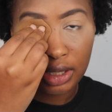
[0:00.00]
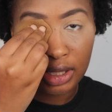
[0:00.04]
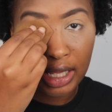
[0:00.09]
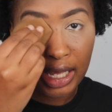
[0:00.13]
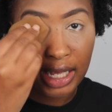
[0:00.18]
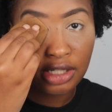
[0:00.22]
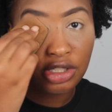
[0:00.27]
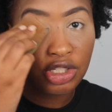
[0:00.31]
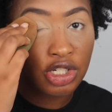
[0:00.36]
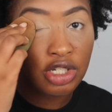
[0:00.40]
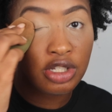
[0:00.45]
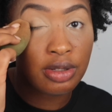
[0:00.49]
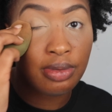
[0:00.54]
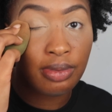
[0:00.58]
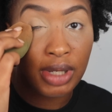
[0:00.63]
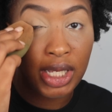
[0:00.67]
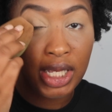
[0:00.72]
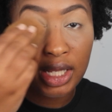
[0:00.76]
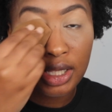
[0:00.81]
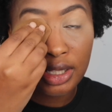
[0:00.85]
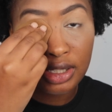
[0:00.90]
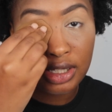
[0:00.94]
That just
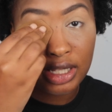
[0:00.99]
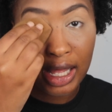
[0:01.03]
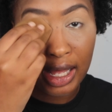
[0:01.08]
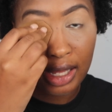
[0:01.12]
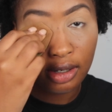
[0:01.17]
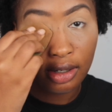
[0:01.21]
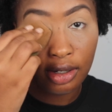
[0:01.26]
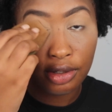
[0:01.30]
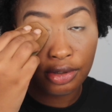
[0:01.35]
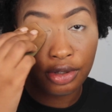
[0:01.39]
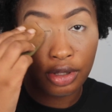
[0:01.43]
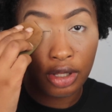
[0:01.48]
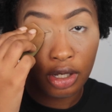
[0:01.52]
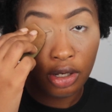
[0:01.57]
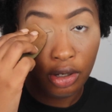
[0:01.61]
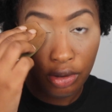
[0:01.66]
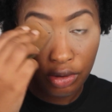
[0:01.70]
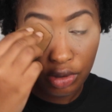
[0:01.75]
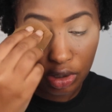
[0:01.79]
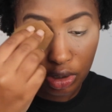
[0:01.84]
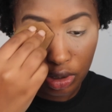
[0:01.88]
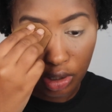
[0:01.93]
means that
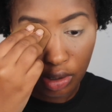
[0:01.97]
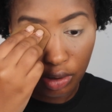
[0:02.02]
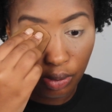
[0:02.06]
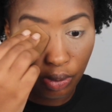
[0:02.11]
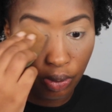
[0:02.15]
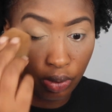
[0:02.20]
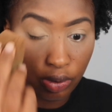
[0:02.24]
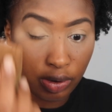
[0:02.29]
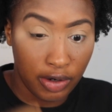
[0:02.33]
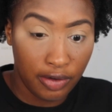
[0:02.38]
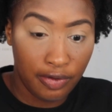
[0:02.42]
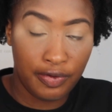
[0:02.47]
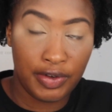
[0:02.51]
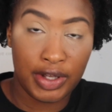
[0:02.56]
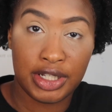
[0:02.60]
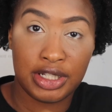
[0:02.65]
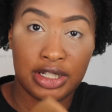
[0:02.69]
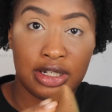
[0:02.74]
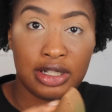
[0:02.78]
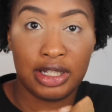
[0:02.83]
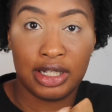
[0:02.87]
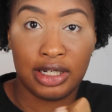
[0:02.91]
although, you know, we're
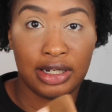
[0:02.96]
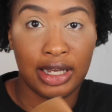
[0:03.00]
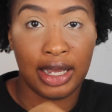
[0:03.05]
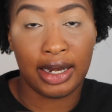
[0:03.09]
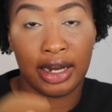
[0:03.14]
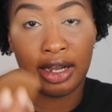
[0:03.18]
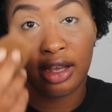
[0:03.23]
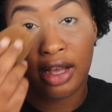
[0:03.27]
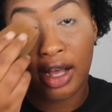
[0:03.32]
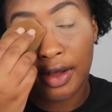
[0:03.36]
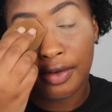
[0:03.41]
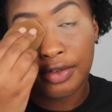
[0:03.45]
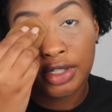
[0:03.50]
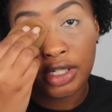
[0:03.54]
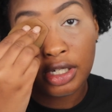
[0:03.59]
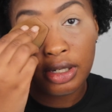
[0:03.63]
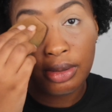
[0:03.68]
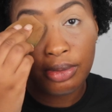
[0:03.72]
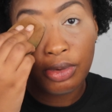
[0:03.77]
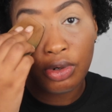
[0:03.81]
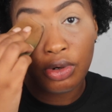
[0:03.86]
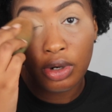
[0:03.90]
physically not in cuffs
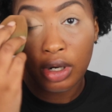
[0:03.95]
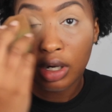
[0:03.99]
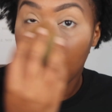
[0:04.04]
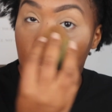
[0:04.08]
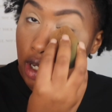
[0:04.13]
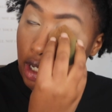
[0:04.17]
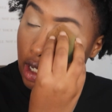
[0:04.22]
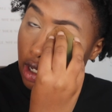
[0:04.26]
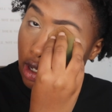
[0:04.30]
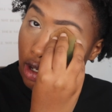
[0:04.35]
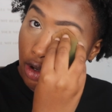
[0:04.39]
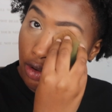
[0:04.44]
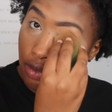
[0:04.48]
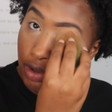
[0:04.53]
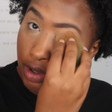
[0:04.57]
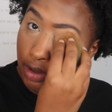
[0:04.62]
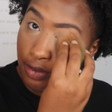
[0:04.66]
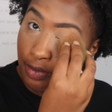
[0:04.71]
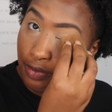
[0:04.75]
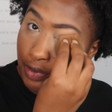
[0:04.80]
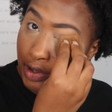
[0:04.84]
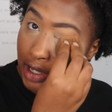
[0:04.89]
anymore,
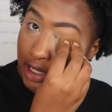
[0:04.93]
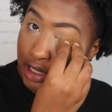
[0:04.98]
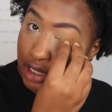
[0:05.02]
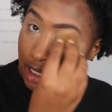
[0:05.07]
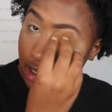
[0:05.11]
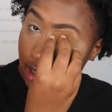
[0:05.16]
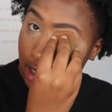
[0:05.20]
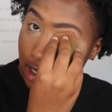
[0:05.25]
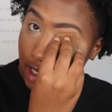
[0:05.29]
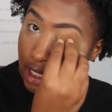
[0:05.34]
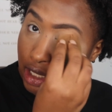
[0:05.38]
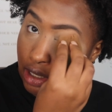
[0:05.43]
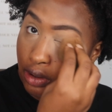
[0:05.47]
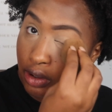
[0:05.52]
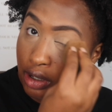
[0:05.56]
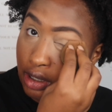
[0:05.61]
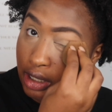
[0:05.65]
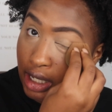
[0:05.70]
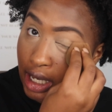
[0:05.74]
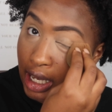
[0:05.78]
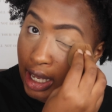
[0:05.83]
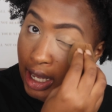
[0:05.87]
we physically are
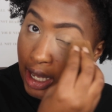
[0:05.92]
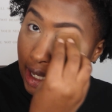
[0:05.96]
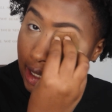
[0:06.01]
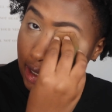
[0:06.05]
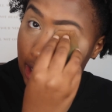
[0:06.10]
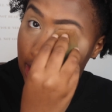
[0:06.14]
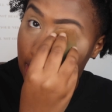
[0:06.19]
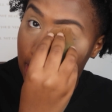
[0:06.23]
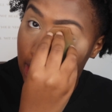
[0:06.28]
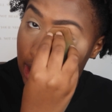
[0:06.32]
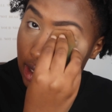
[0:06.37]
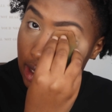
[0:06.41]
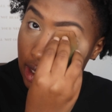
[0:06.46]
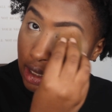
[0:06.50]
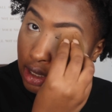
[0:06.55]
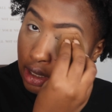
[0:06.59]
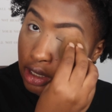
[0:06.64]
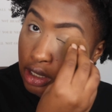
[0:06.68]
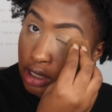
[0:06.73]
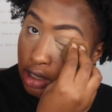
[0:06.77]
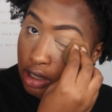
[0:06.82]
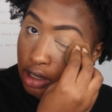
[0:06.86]
not,
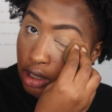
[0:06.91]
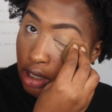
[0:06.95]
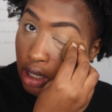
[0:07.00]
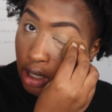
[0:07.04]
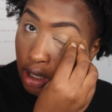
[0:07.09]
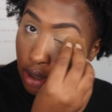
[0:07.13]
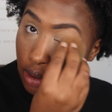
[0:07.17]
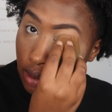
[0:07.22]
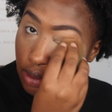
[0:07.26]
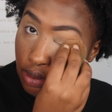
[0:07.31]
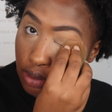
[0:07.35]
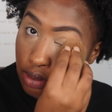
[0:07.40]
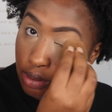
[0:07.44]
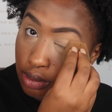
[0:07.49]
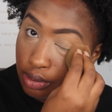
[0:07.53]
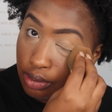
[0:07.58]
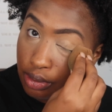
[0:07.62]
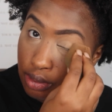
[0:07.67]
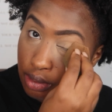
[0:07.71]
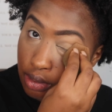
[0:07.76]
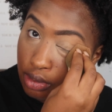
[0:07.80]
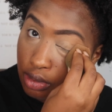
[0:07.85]
you know,
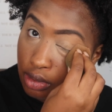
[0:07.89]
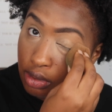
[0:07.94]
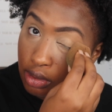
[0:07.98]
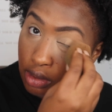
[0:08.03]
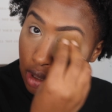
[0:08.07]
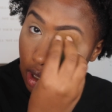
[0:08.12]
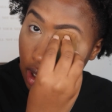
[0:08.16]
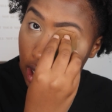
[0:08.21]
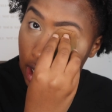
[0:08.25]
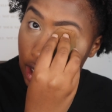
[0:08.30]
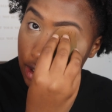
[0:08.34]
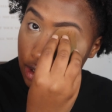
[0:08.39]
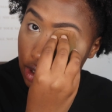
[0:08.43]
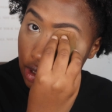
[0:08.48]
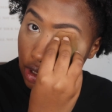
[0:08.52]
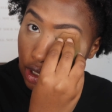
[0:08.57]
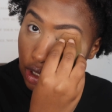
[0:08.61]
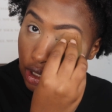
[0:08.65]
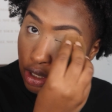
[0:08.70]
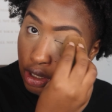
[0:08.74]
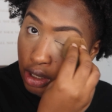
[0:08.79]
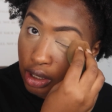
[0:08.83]

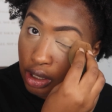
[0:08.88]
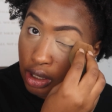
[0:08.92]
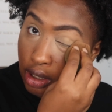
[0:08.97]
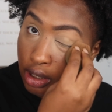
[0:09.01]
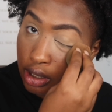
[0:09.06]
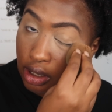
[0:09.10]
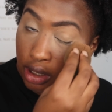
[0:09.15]
under